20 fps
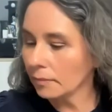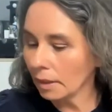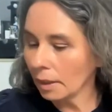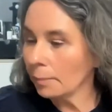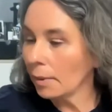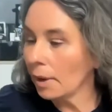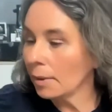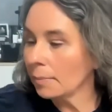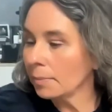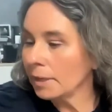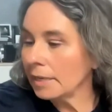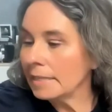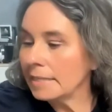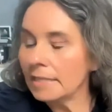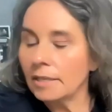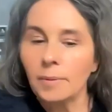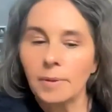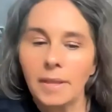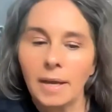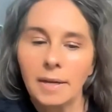But I'm going to deal
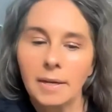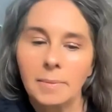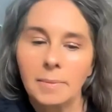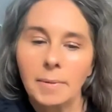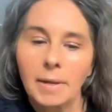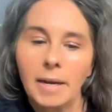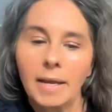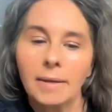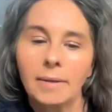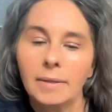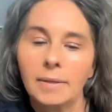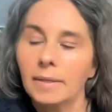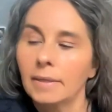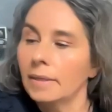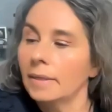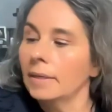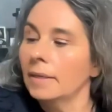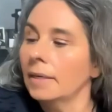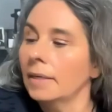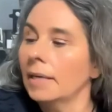with that in a minute.
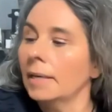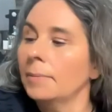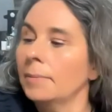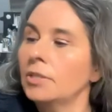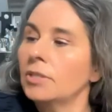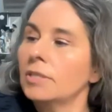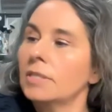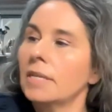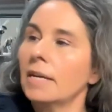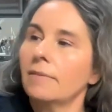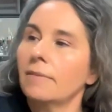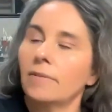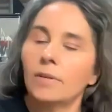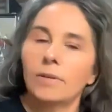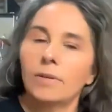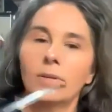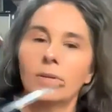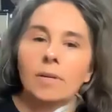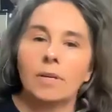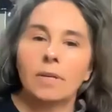Let me just have a
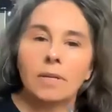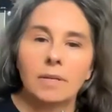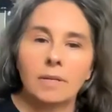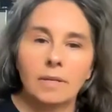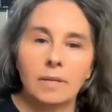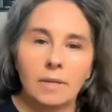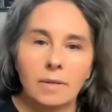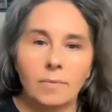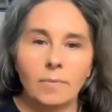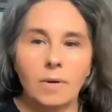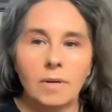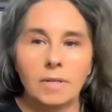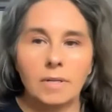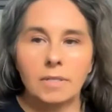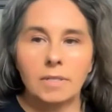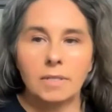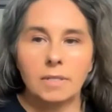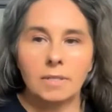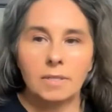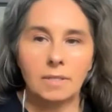look.
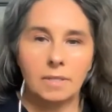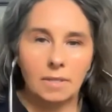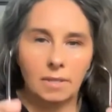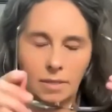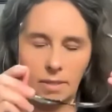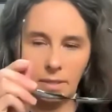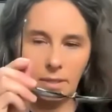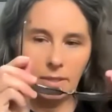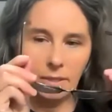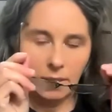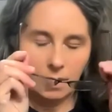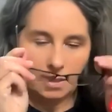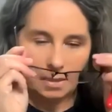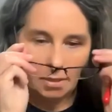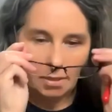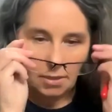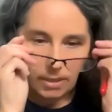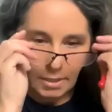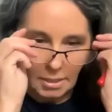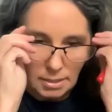What's
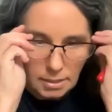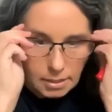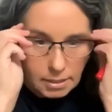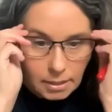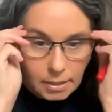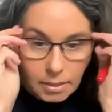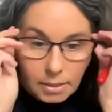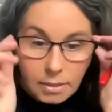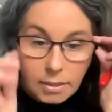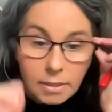chatty.